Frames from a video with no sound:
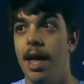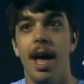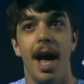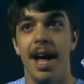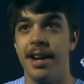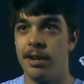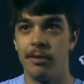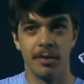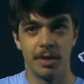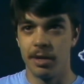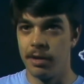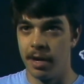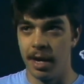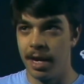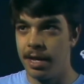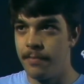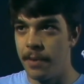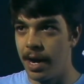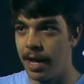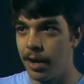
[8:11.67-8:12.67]
I don't turn
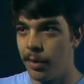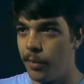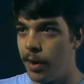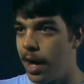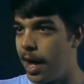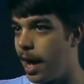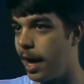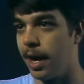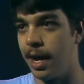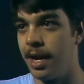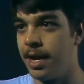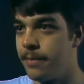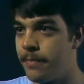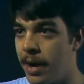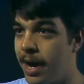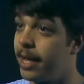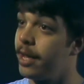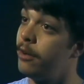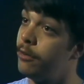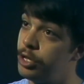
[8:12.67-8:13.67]
anybody away.
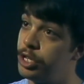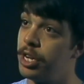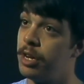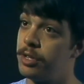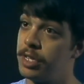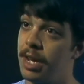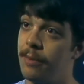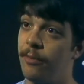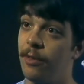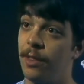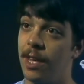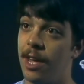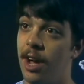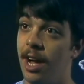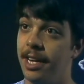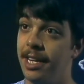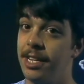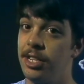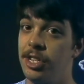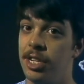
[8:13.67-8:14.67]
Anybody who shows up for the
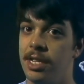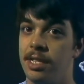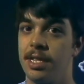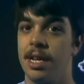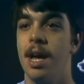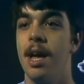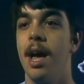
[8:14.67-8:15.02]
auditions,